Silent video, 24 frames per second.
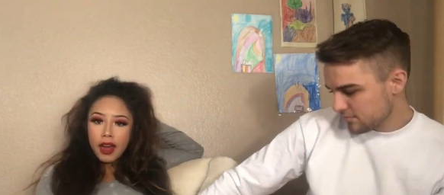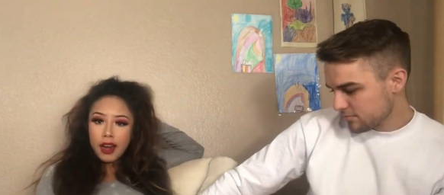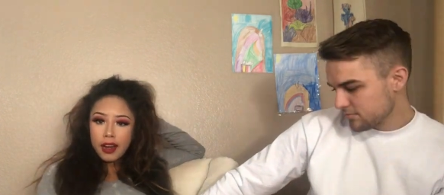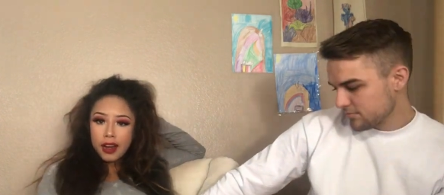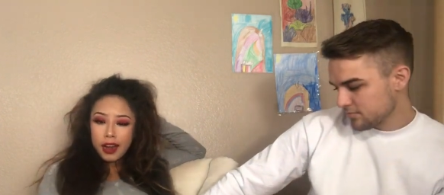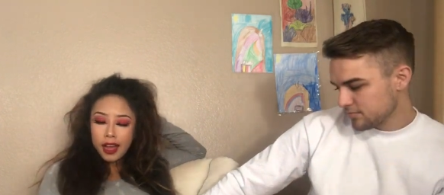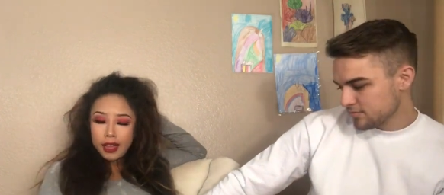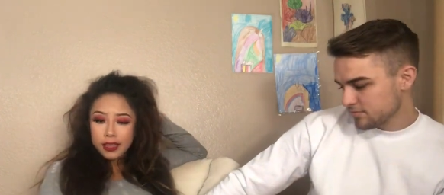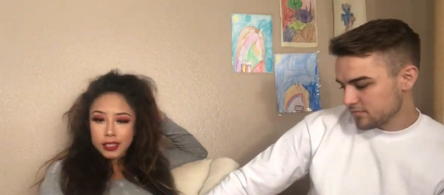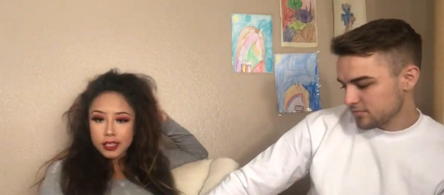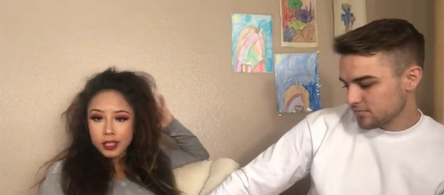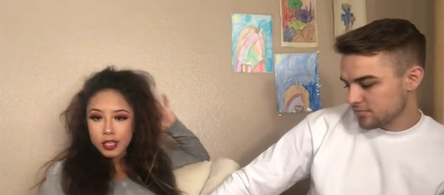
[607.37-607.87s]
Speaker 1: and
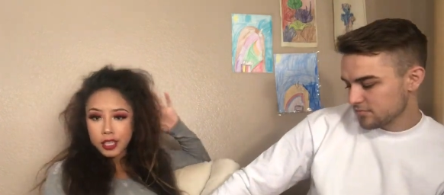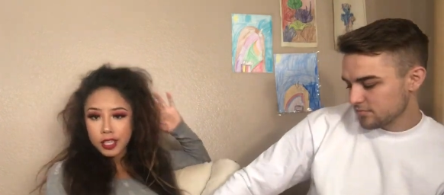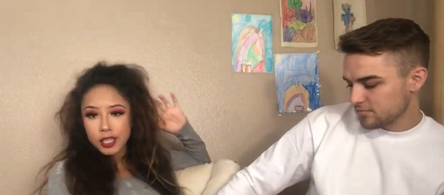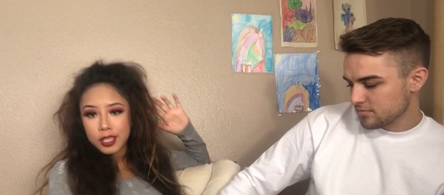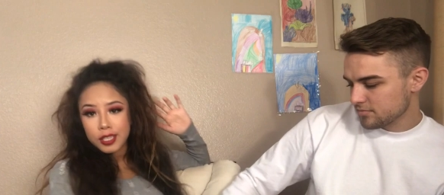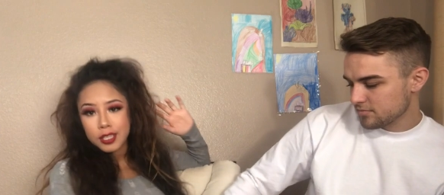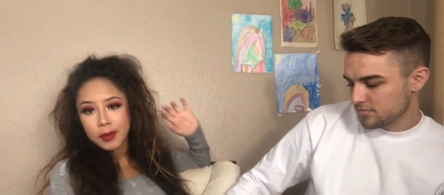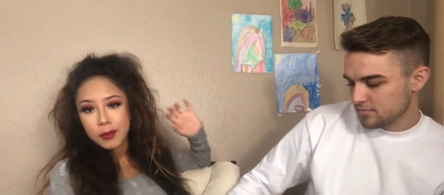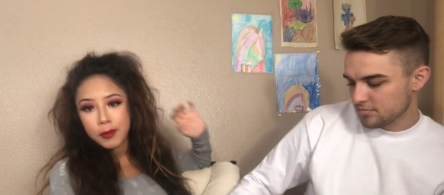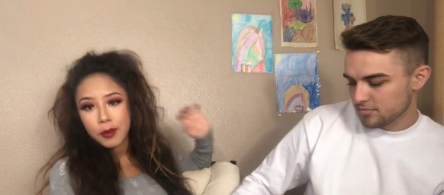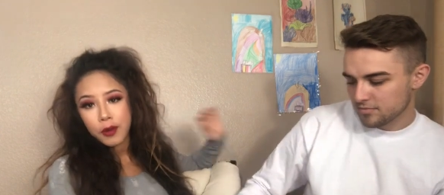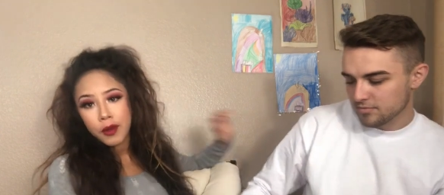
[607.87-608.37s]
answer
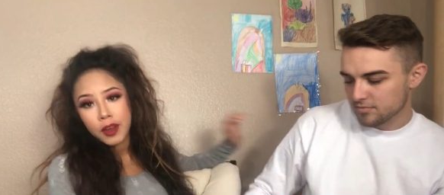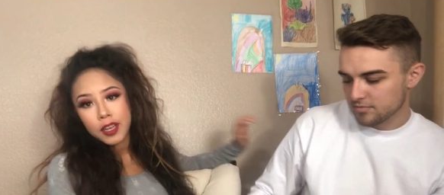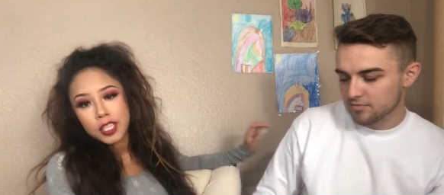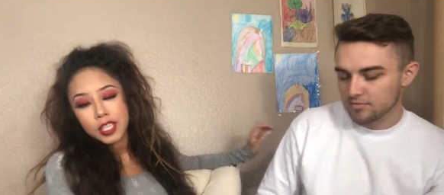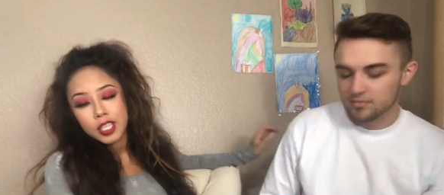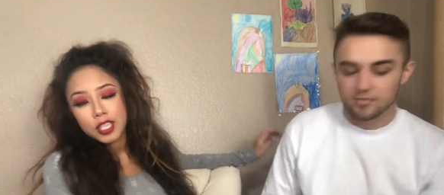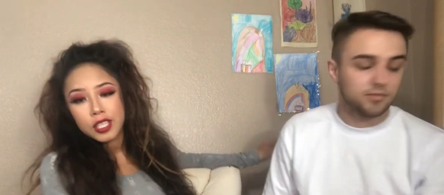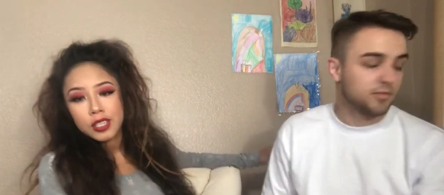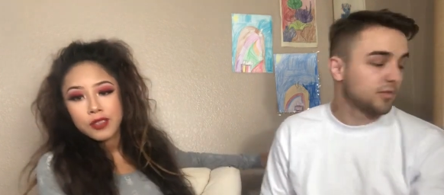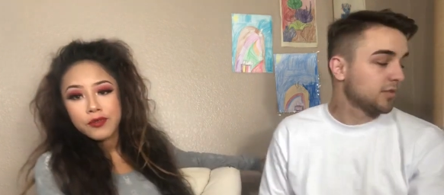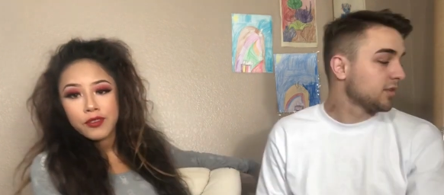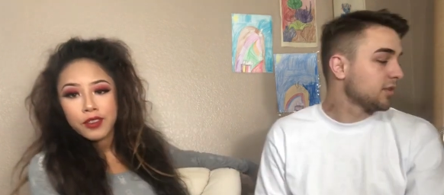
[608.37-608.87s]
some
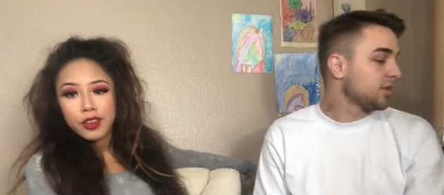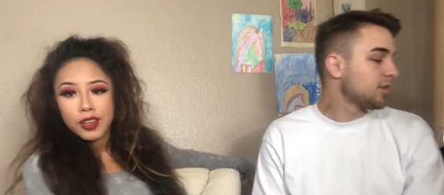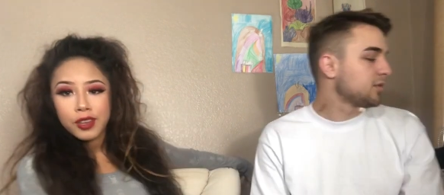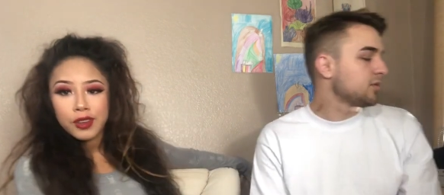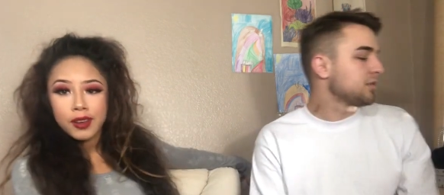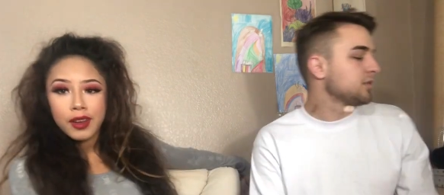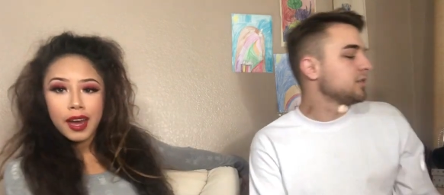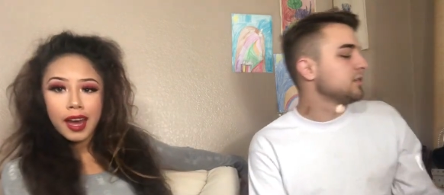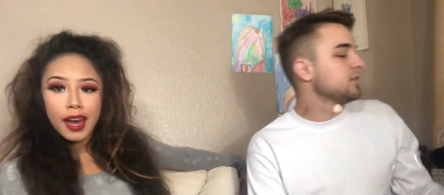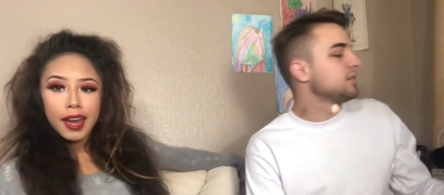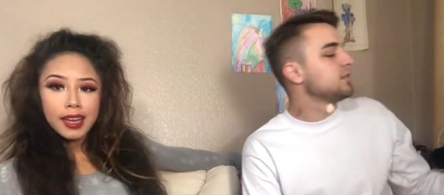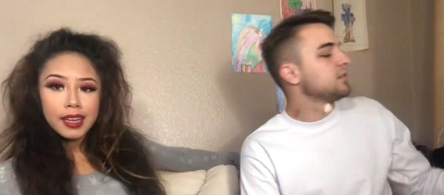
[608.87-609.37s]
questions for you
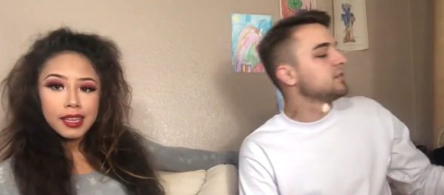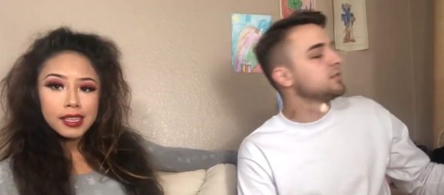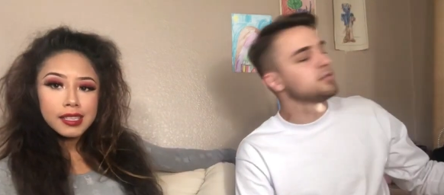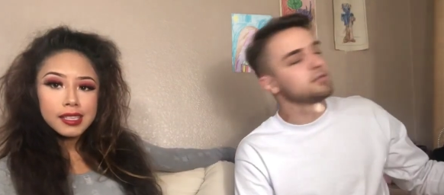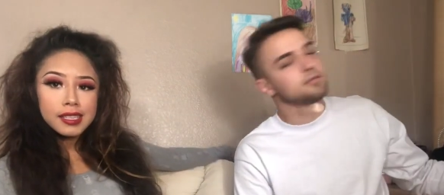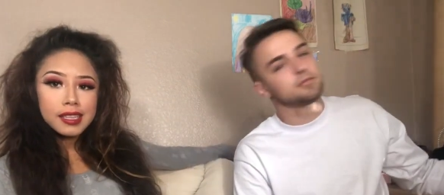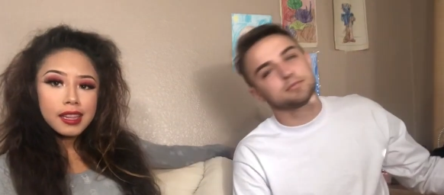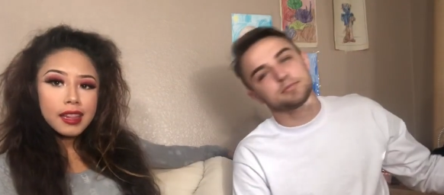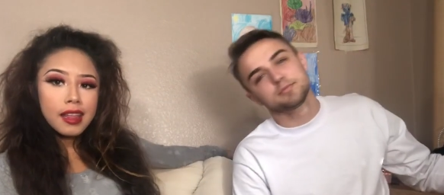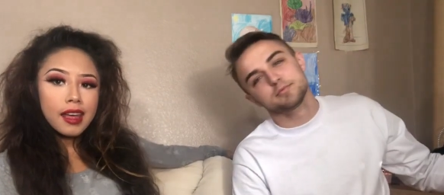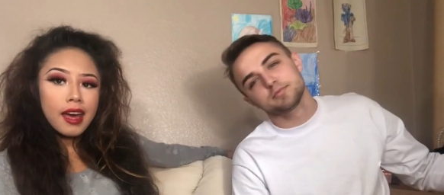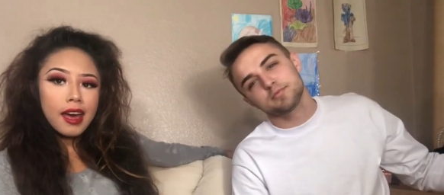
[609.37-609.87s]
guys
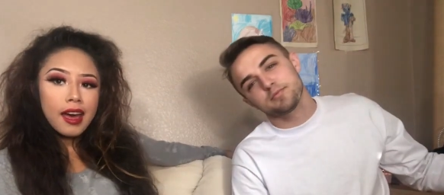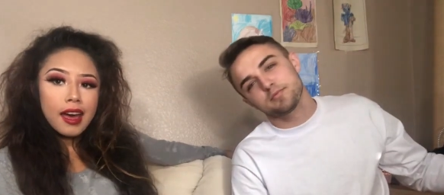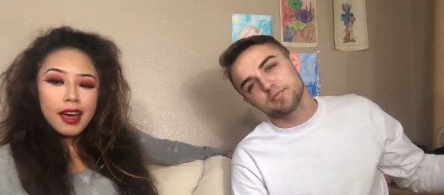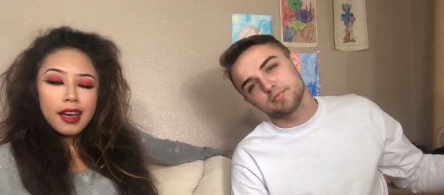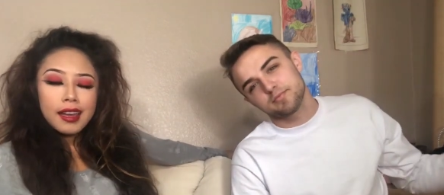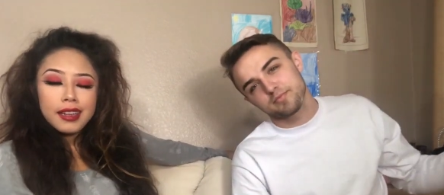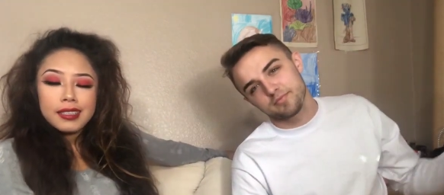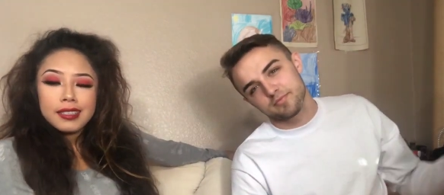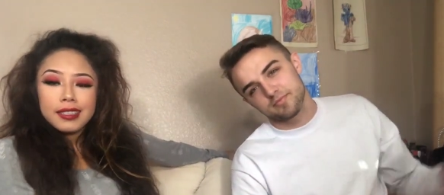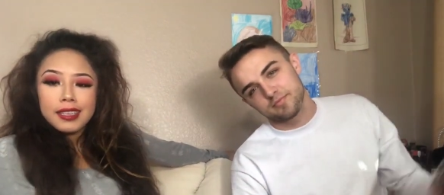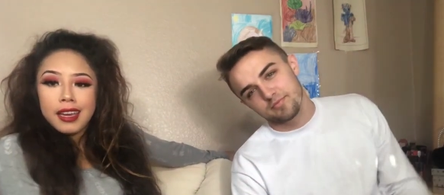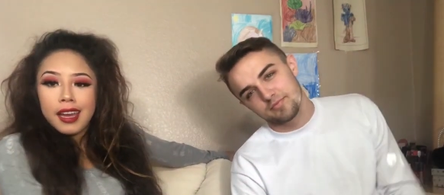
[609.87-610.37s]

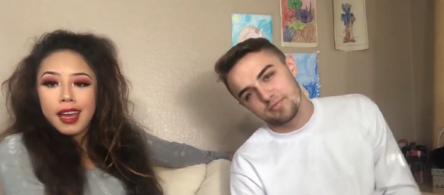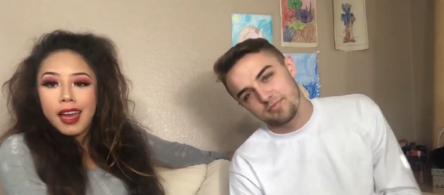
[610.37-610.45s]
that